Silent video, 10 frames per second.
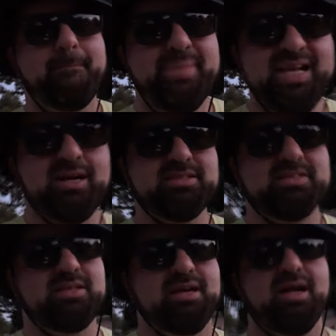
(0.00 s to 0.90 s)

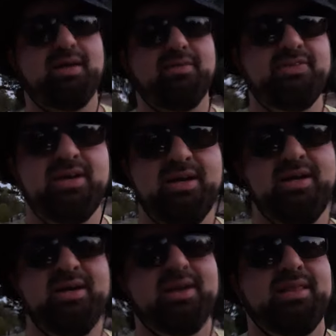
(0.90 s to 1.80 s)
because of
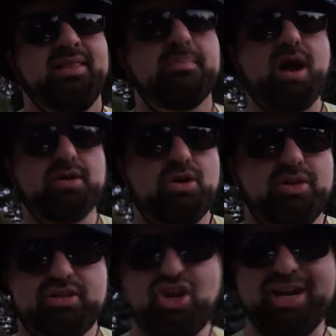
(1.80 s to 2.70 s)
the model
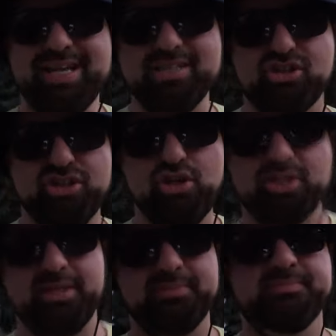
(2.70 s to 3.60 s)
that the Chinese are
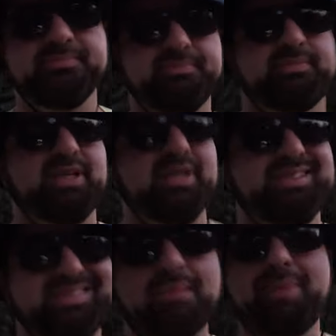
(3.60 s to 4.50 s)
using,
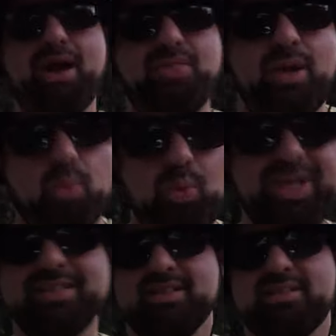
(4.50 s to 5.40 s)
somehow that
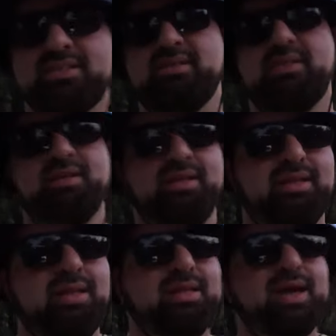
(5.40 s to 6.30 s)
weakness
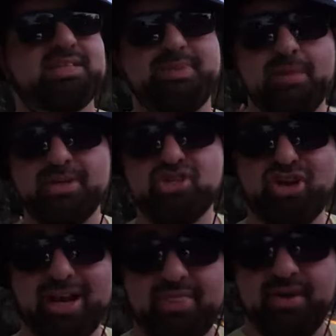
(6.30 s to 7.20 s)
has become a
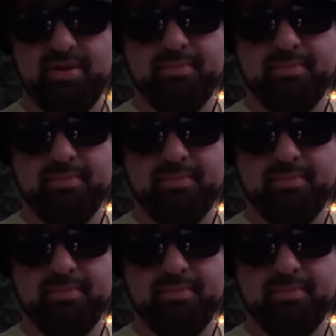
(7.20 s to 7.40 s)
strength.